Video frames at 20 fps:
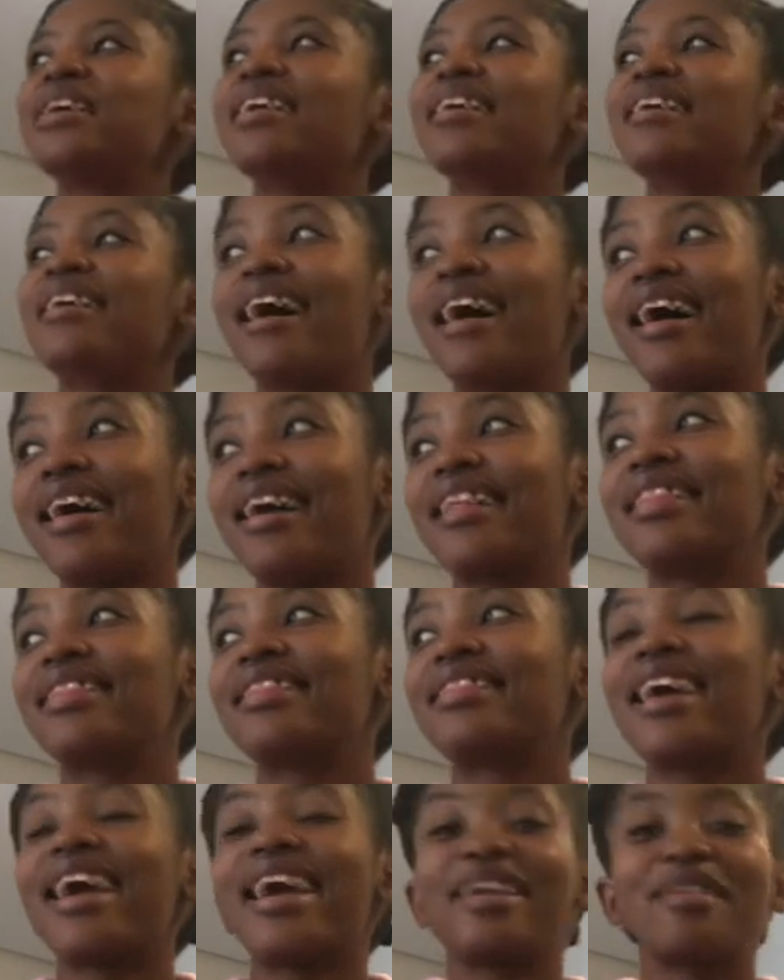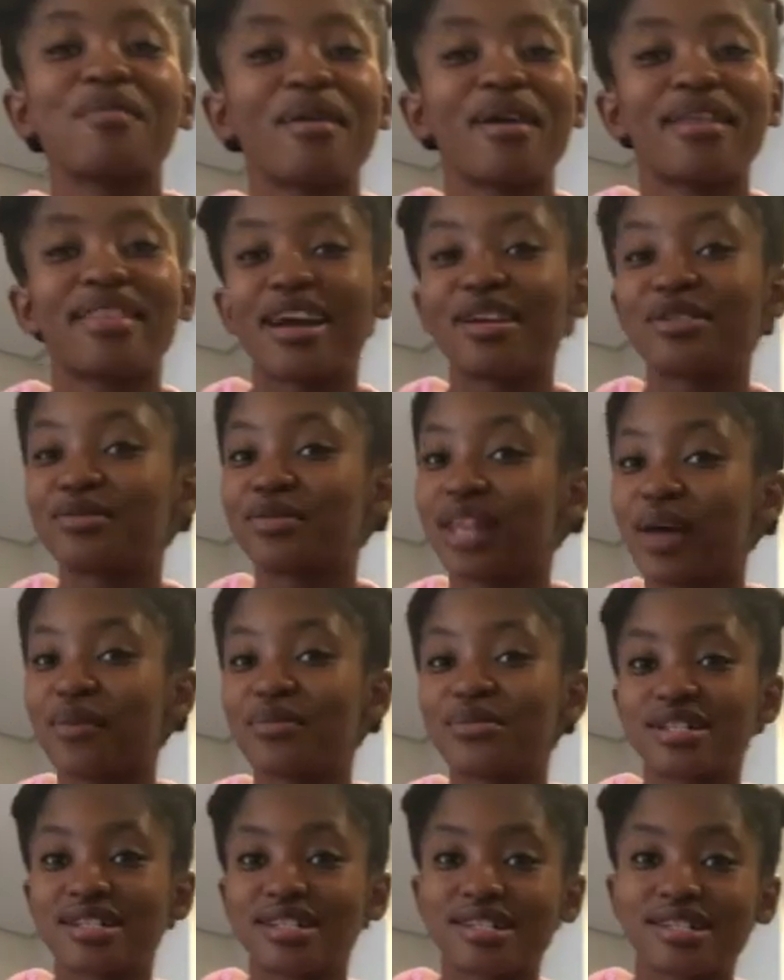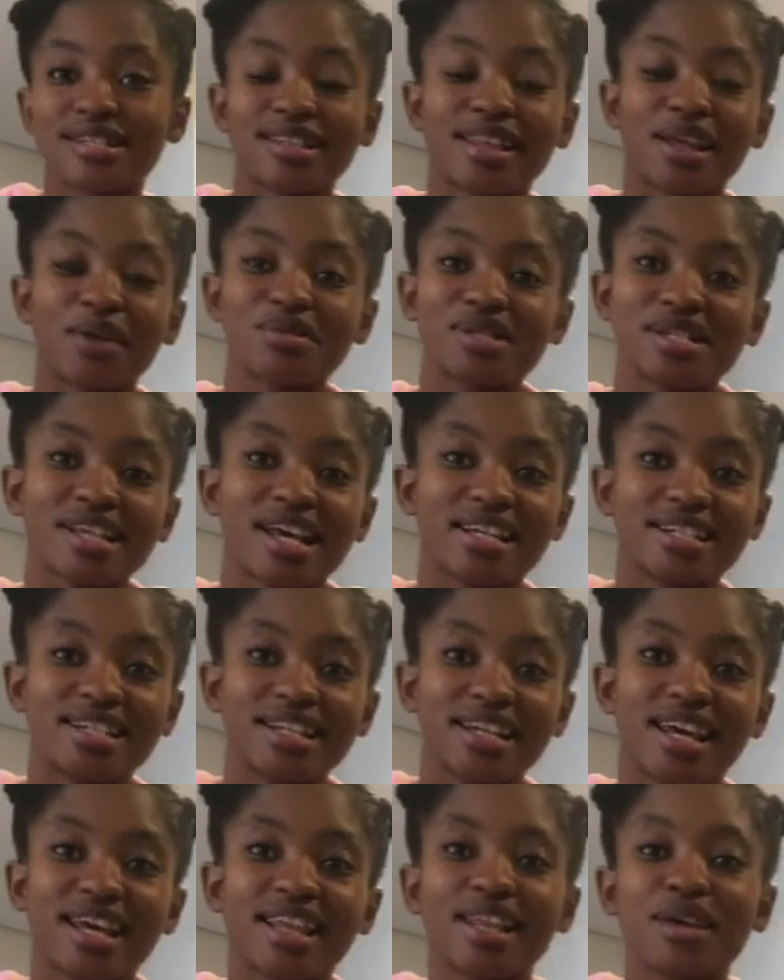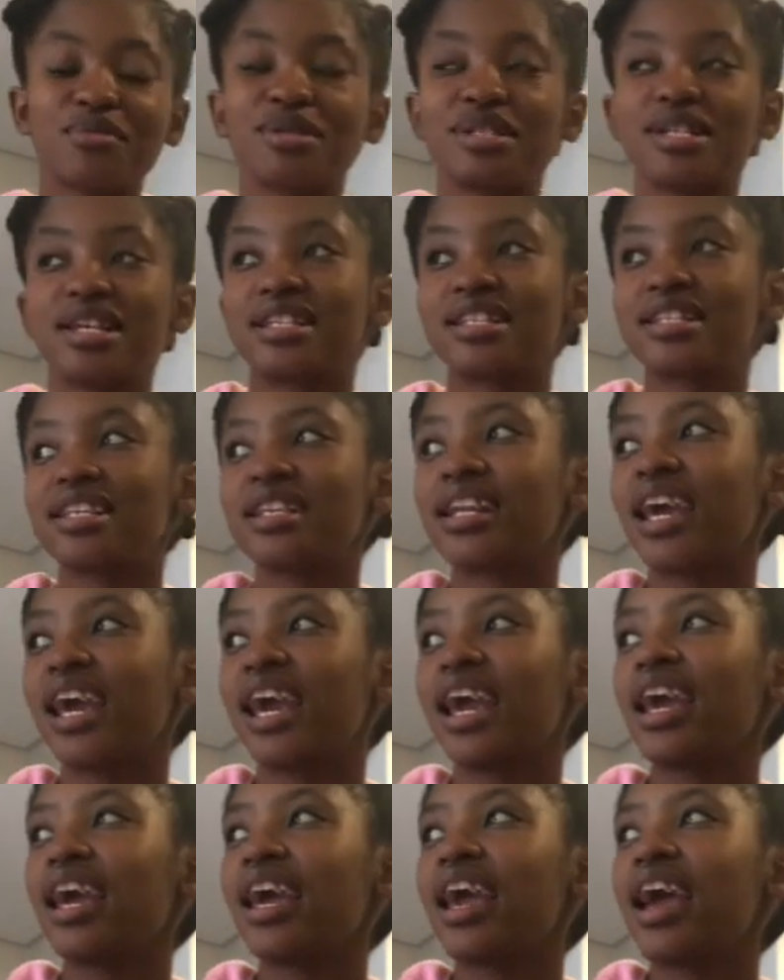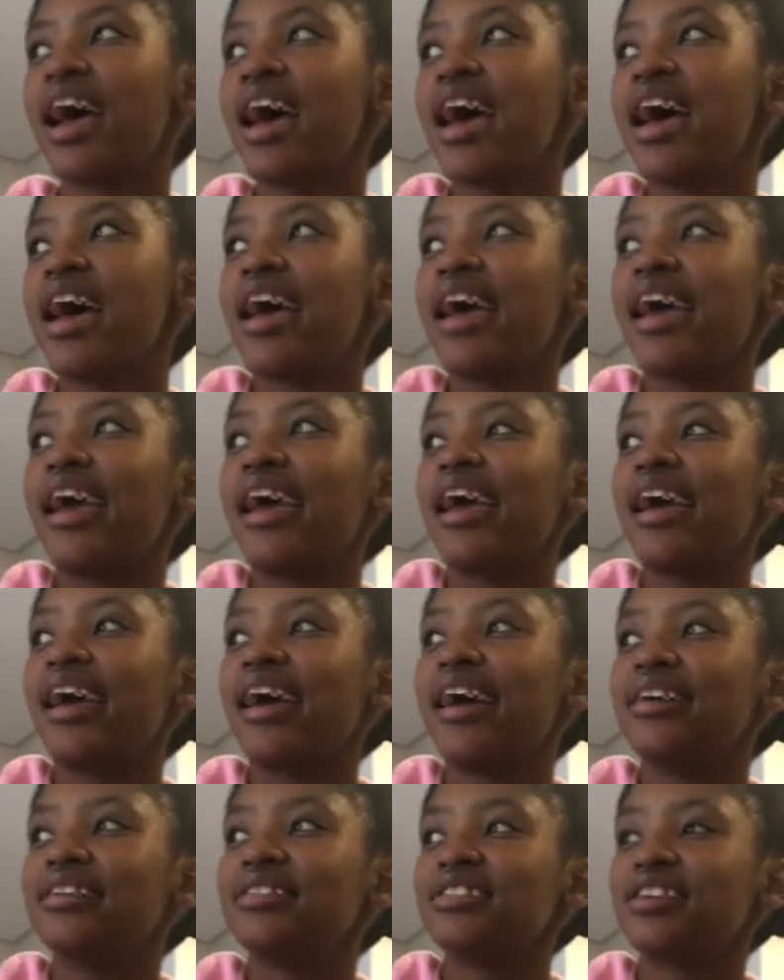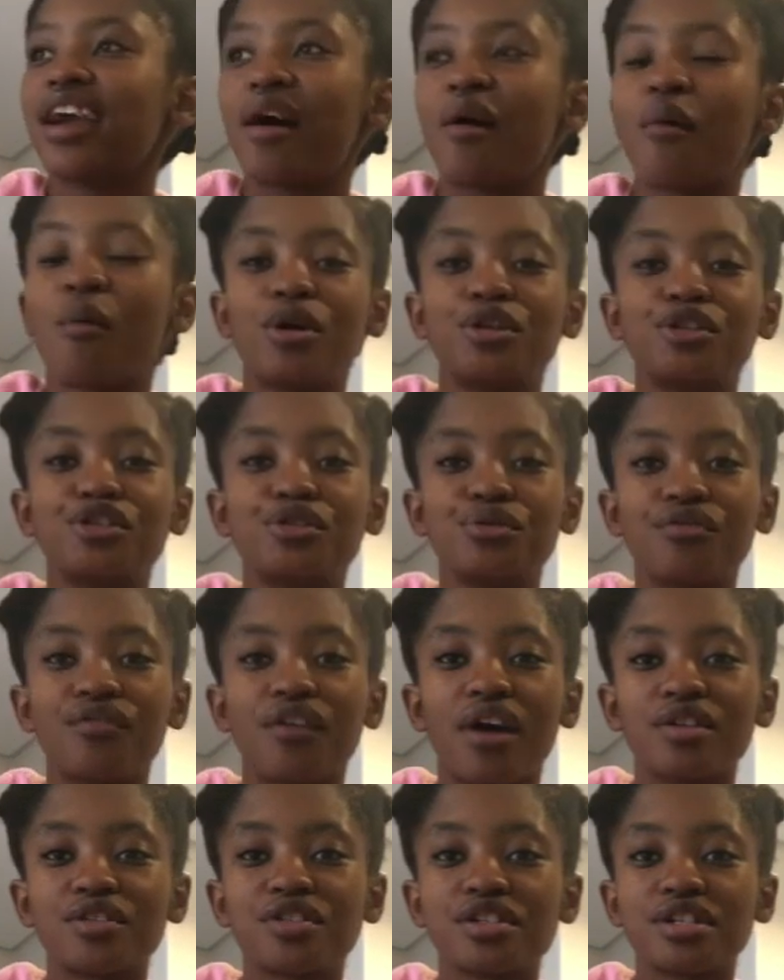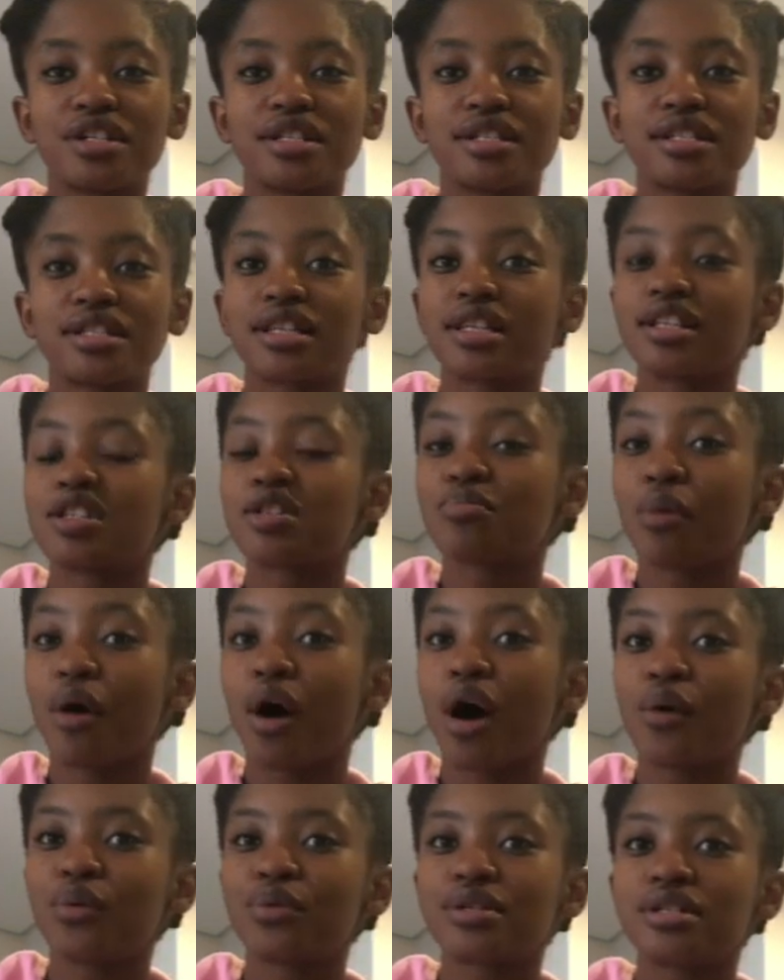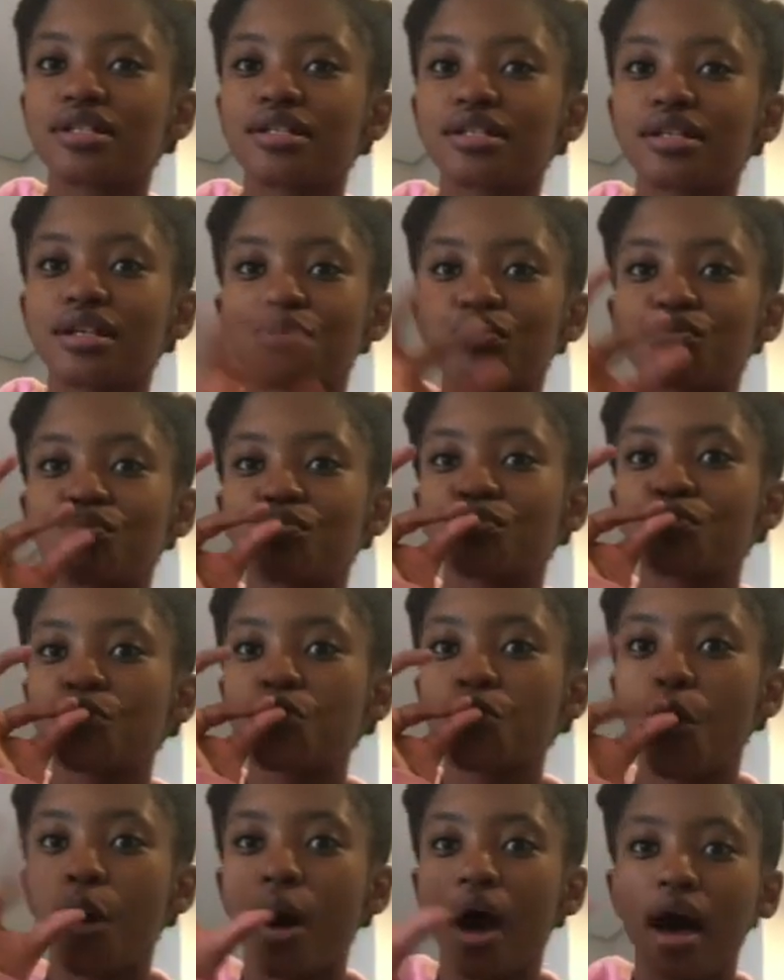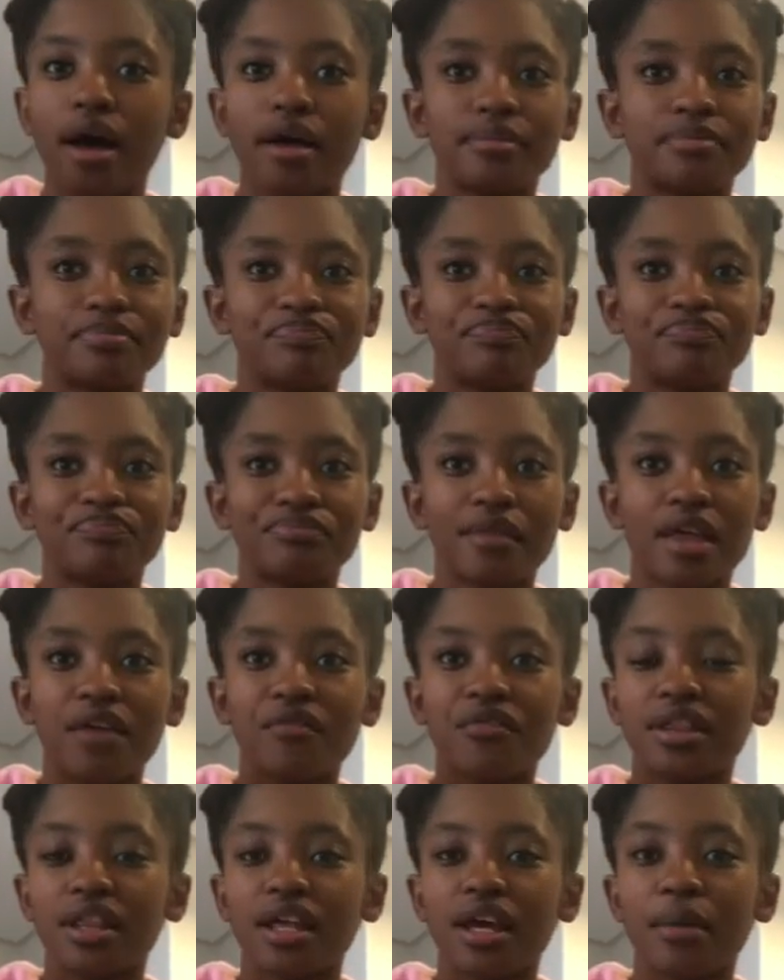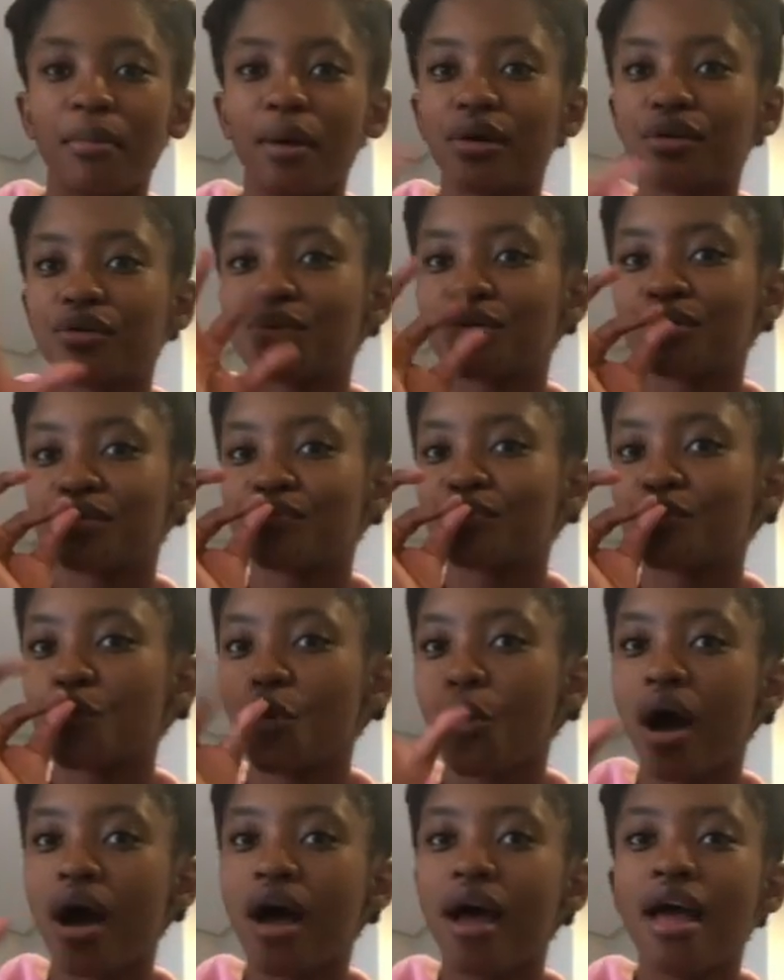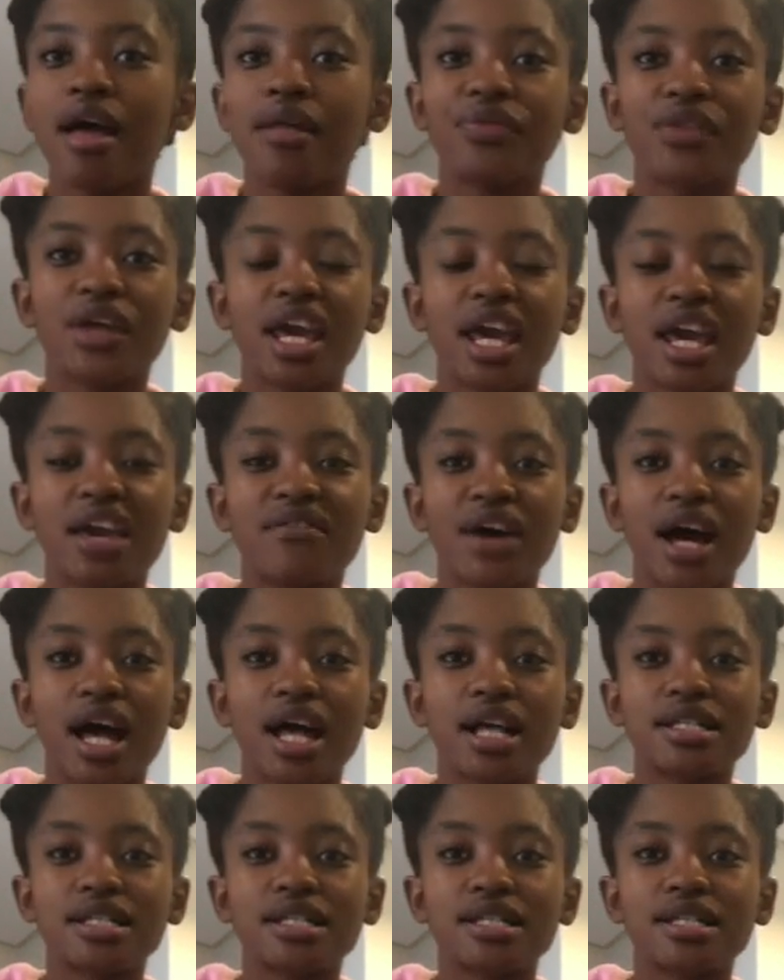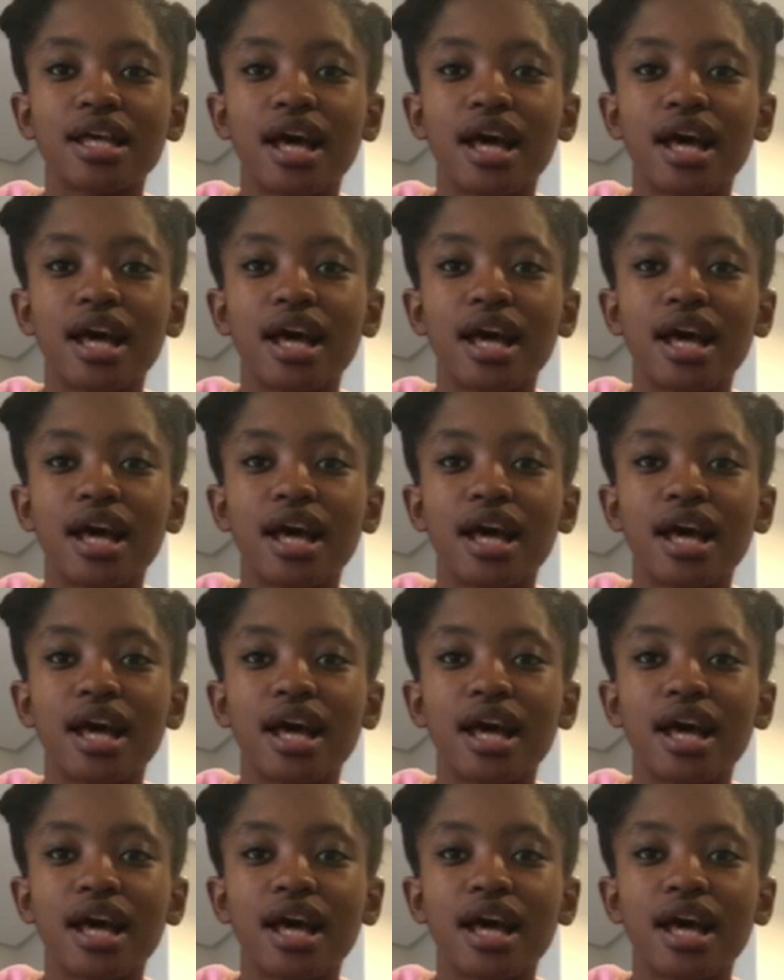Yeah. Anyway, that was Saturday, that was yesterday. And yeah, I won 2 vouchers. The spa was mwah. Everything about it was mwah. They gave us